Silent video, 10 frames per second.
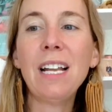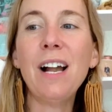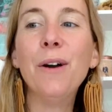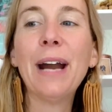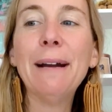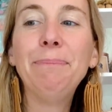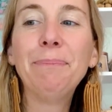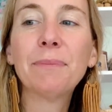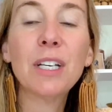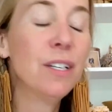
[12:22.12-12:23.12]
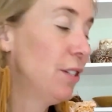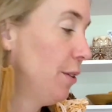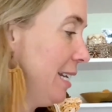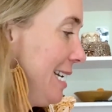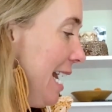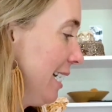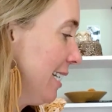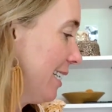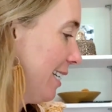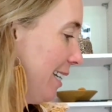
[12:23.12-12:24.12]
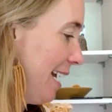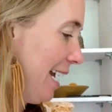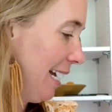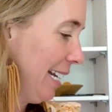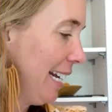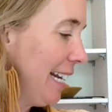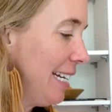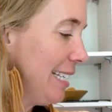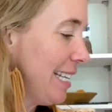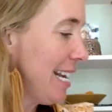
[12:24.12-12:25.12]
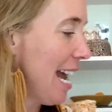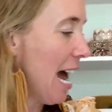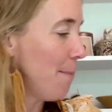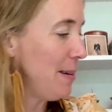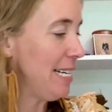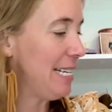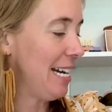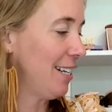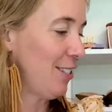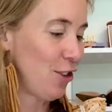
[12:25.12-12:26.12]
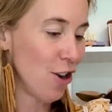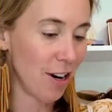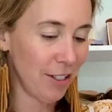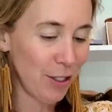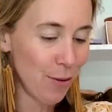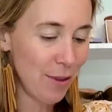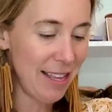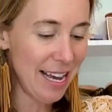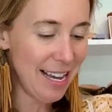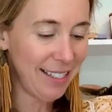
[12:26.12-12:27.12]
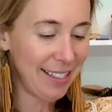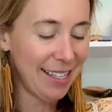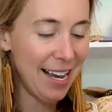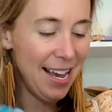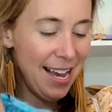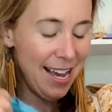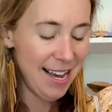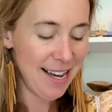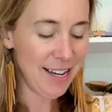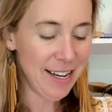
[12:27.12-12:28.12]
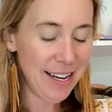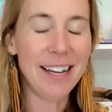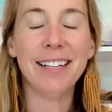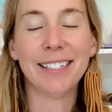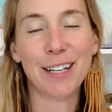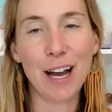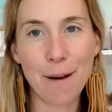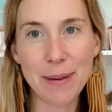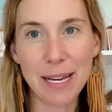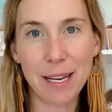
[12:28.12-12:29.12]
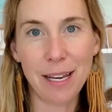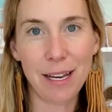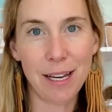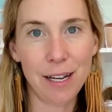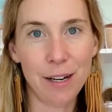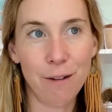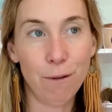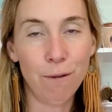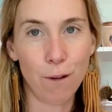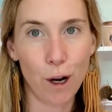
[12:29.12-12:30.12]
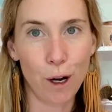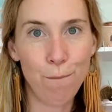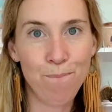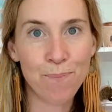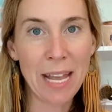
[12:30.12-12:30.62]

Okay, so the next thing is the Happy Dance yarn. So this is coming in for fall,